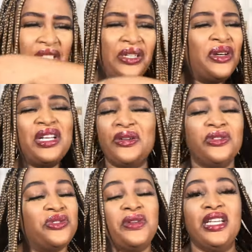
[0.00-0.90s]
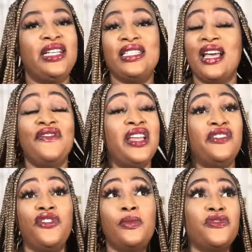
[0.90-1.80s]
not at all sweet. It doesn't have any
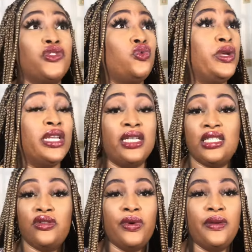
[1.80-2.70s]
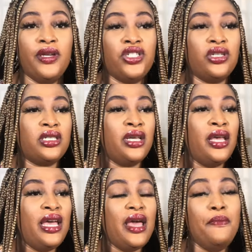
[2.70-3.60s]
form of sweetness to it, but it's just
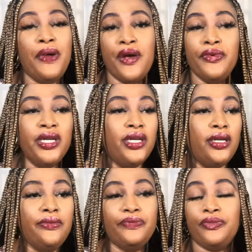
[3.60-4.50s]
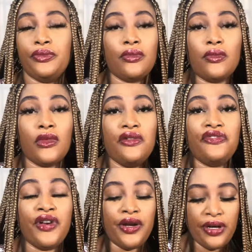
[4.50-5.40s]
a berry
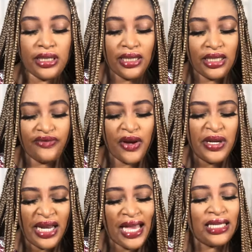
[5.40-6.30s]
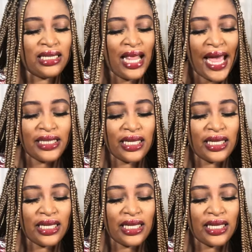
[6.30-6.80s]
fragrance that's very nice, light.